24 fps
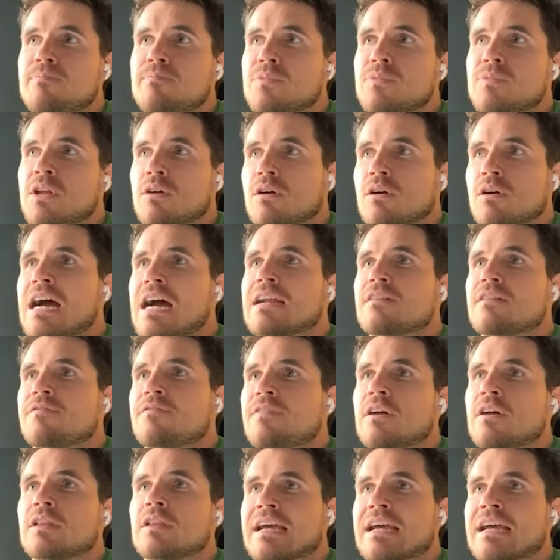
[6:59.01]
you know, kind of
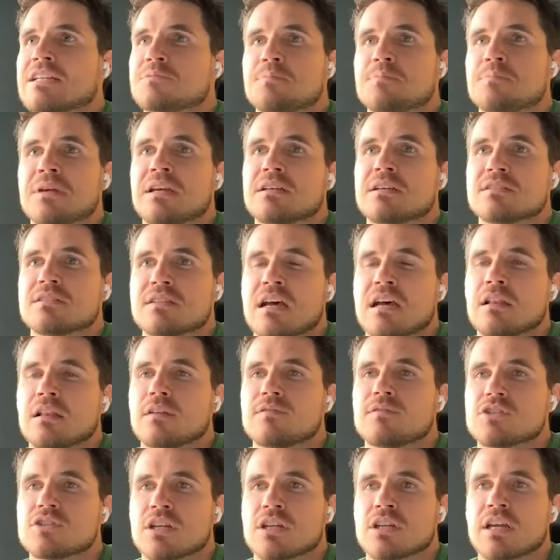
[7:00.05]
felt like as big as
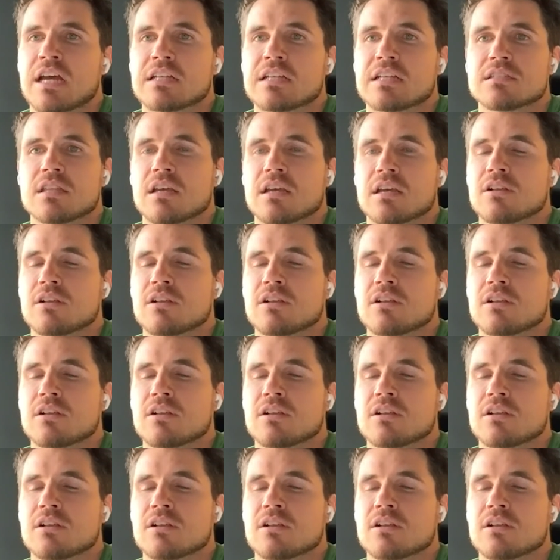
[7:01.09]
television gets. They